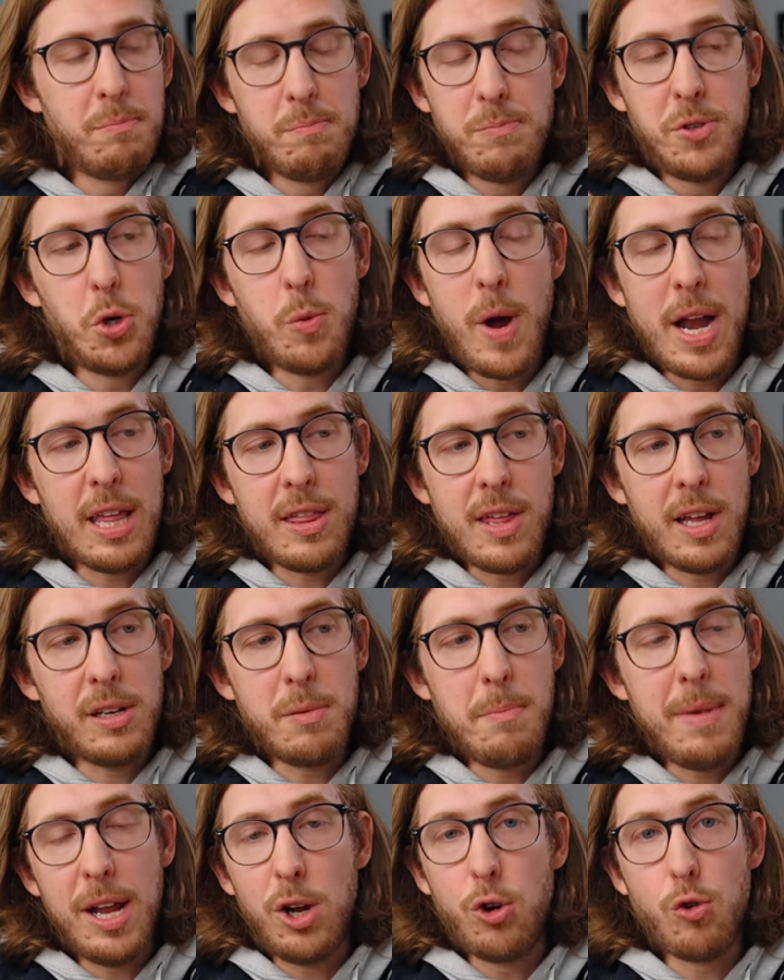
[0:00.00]
do anything to
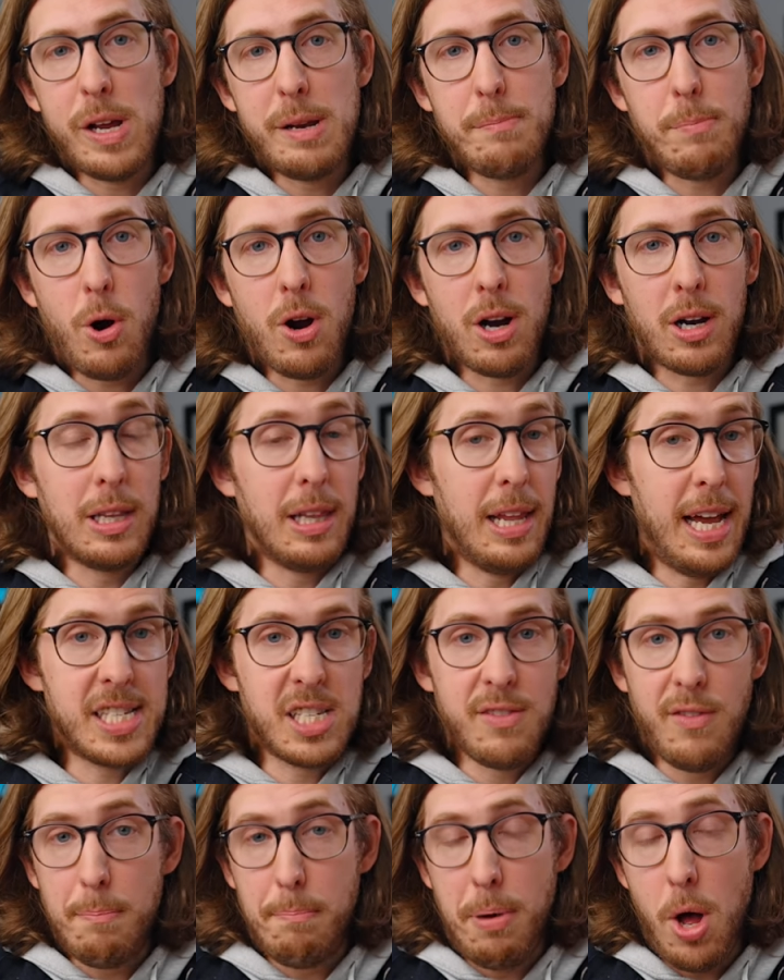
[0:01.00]
make Green Park less
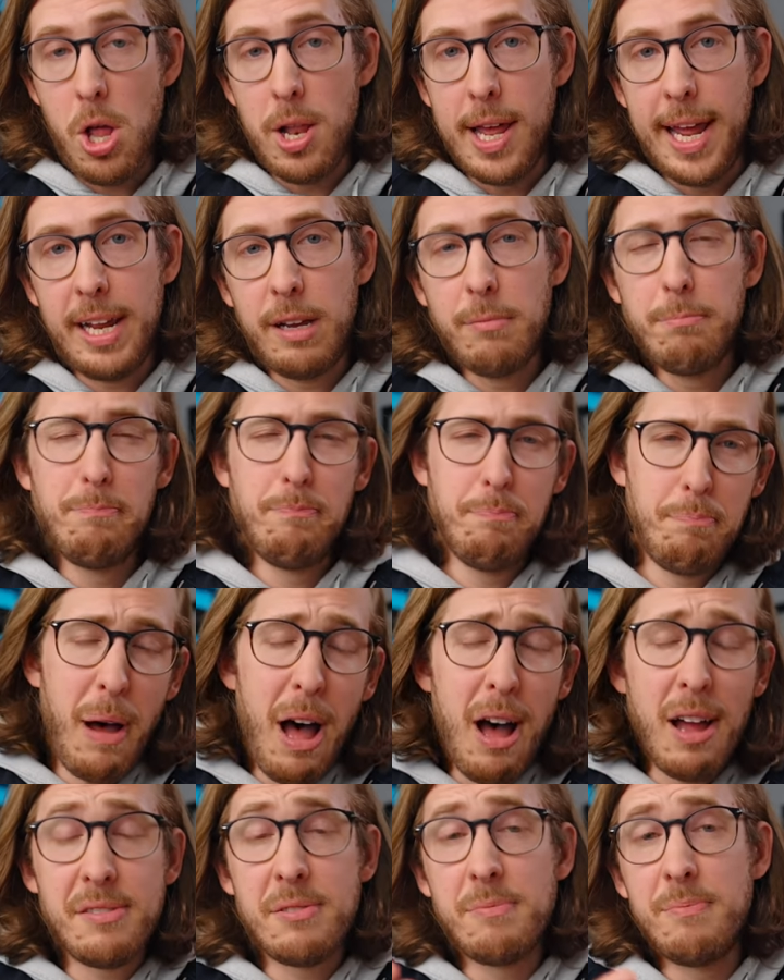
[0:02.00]
of a ball ache,
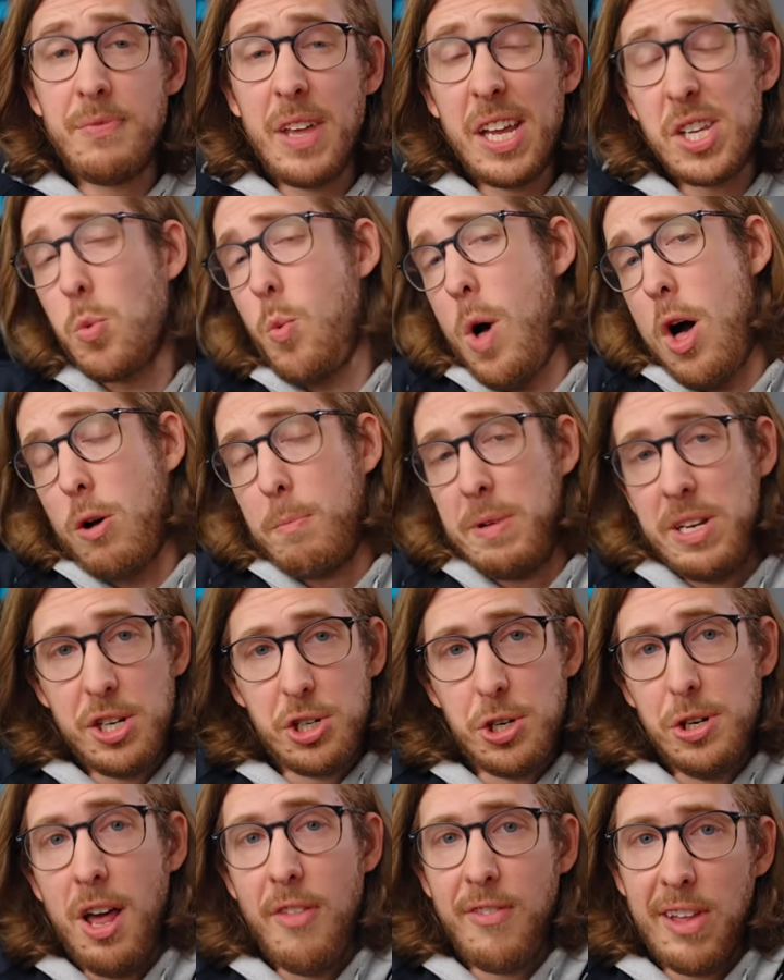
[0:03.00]
but it's a welcome
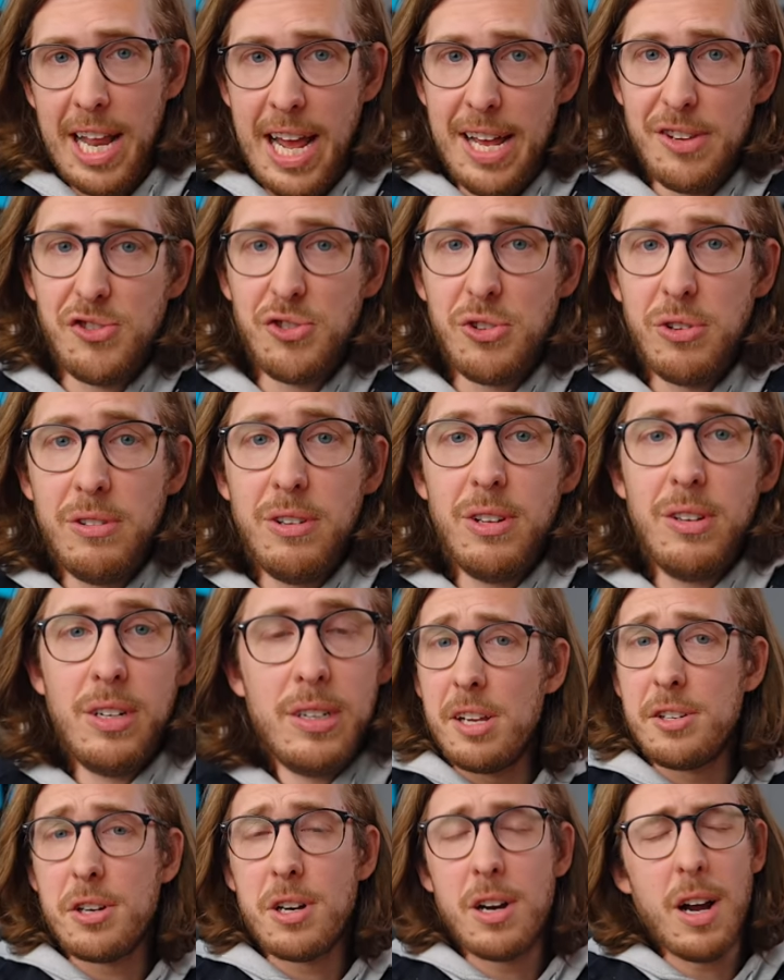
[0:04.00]
addition nonetheless. And as a
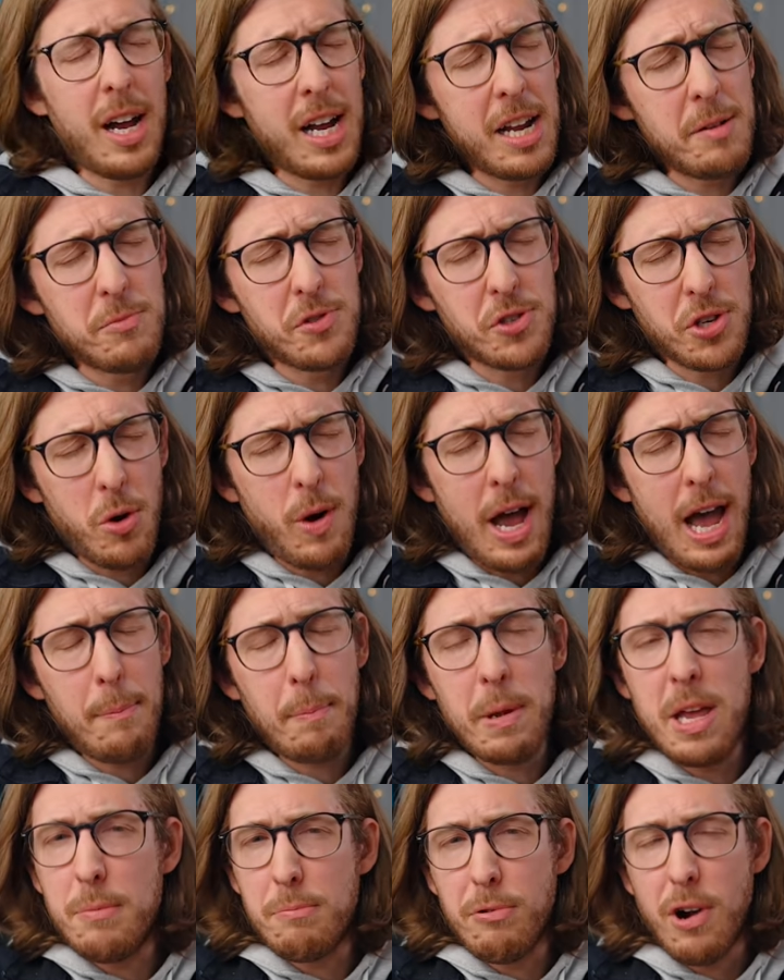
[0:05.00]
Londoner, I am so
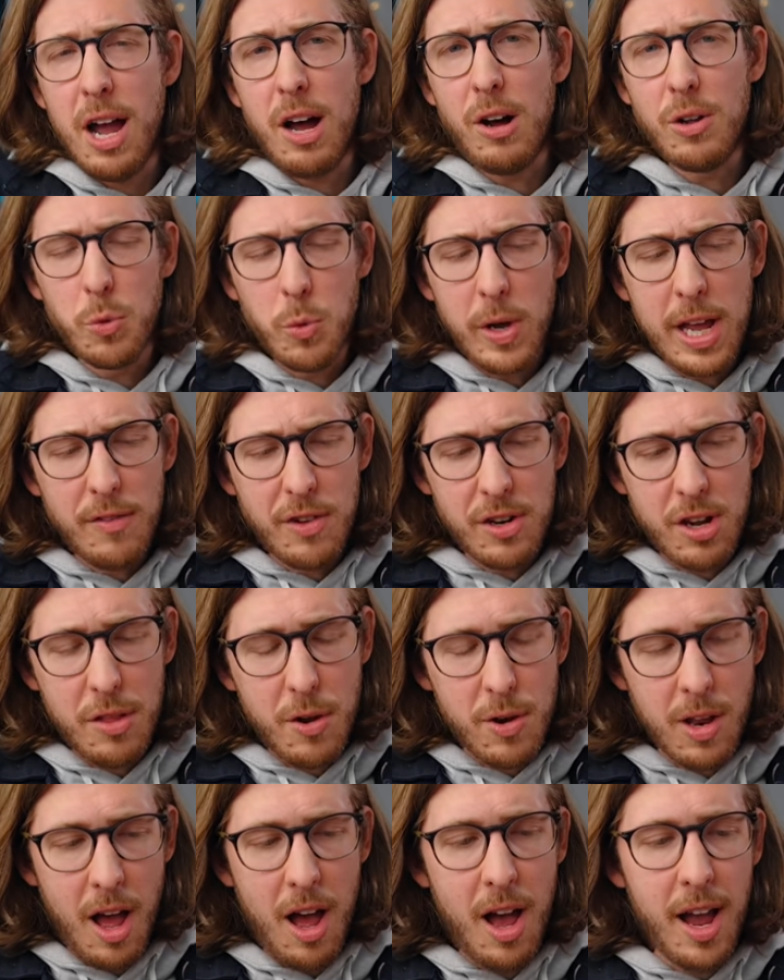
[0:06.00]
happy and proud we have another
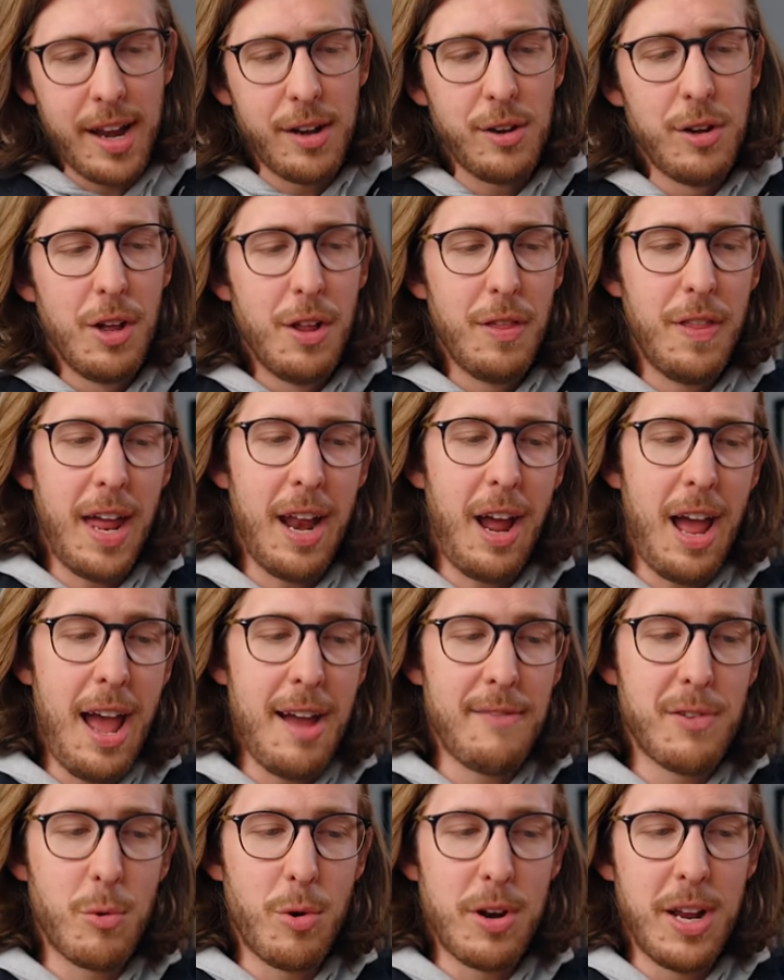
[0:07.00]
line that
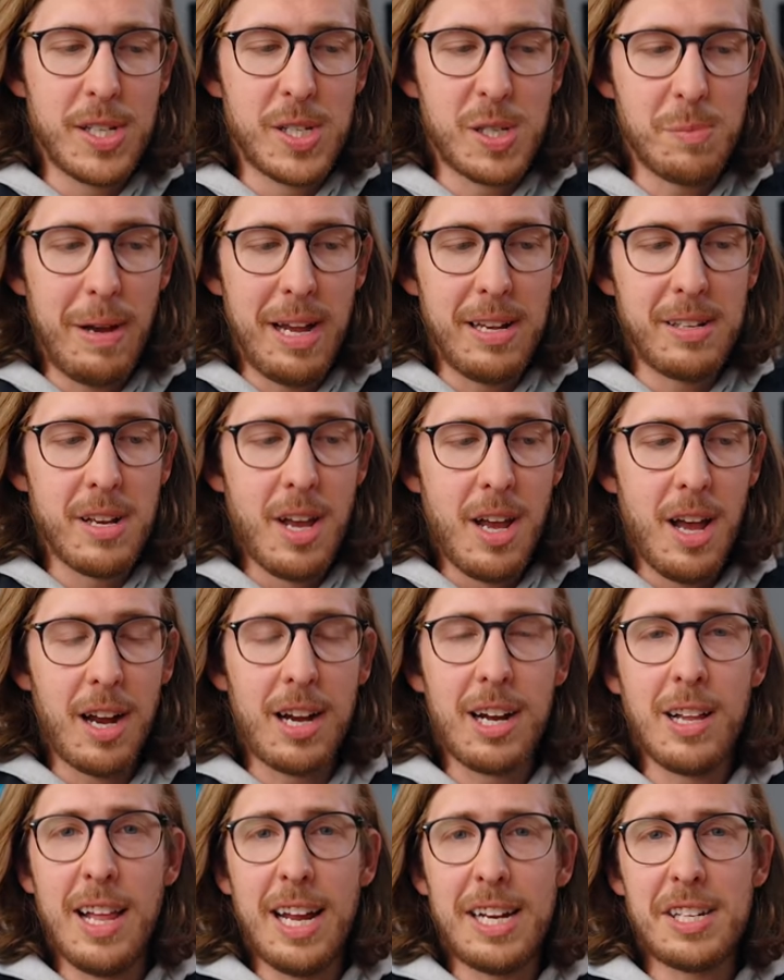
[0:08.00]
everyone has spent a
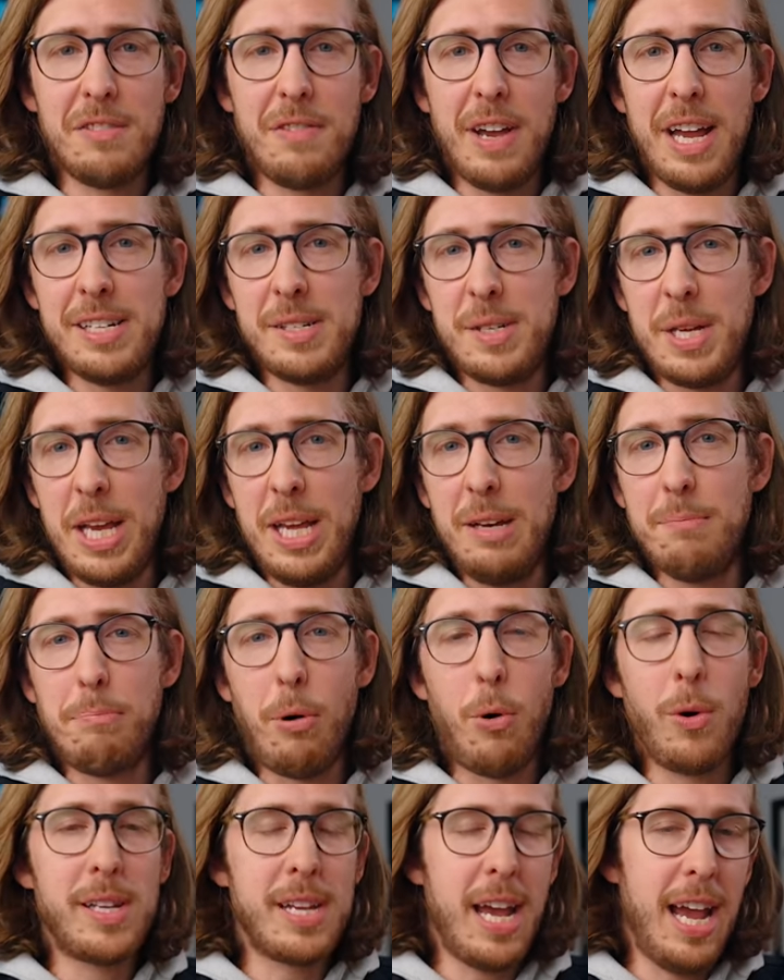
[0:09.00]
collective
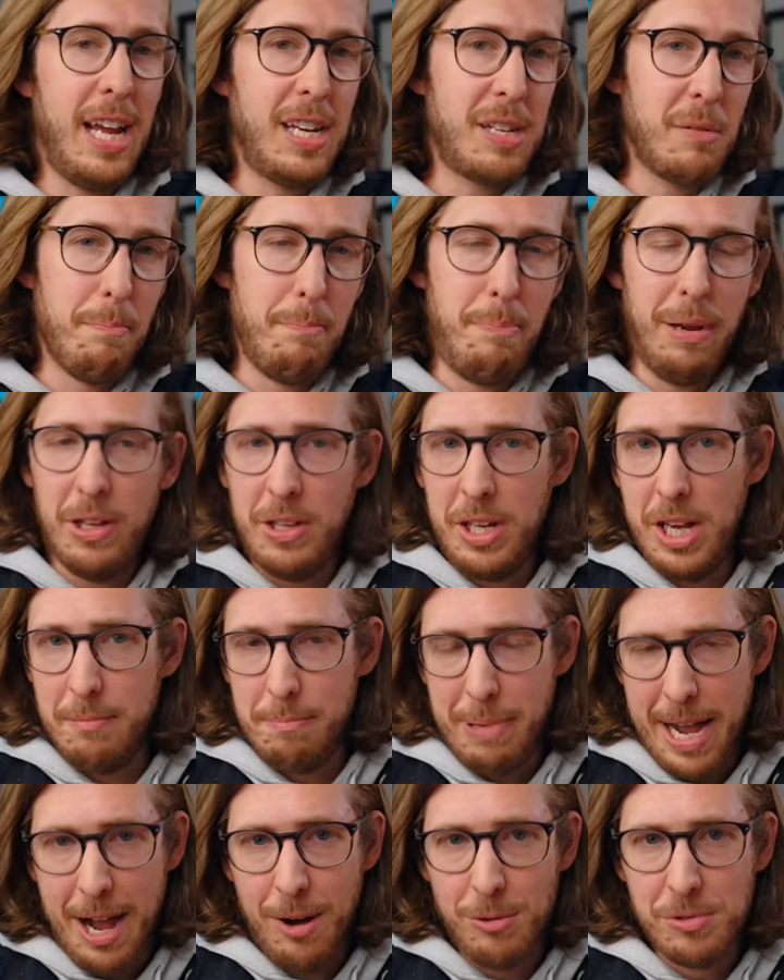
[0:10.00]
£18.8 billion
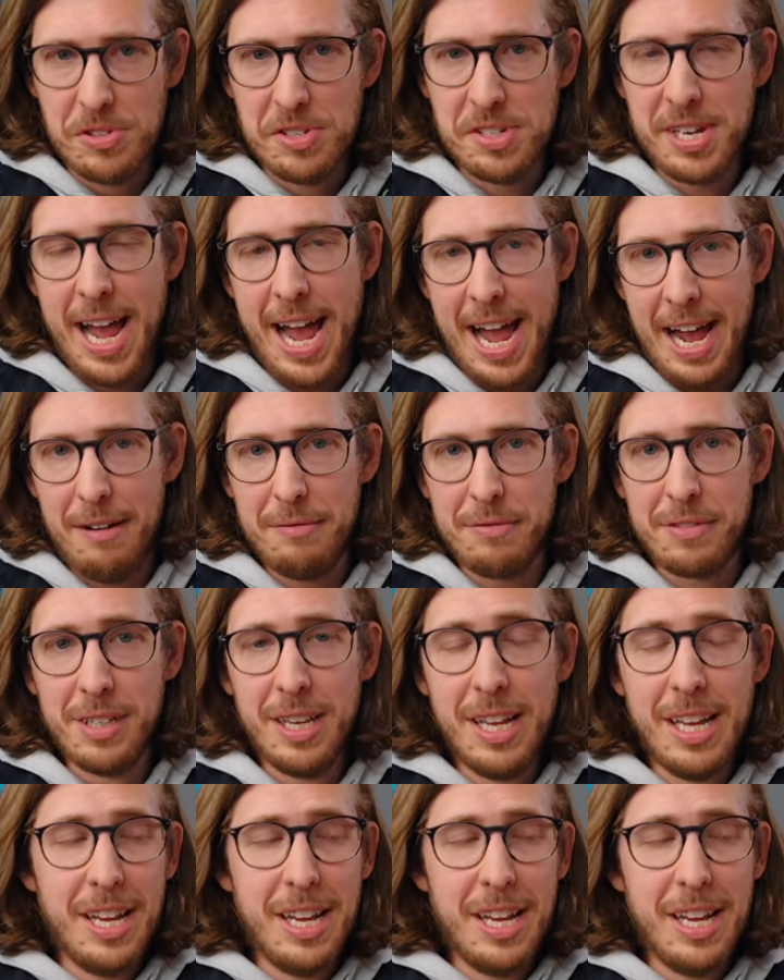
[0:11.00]
to have.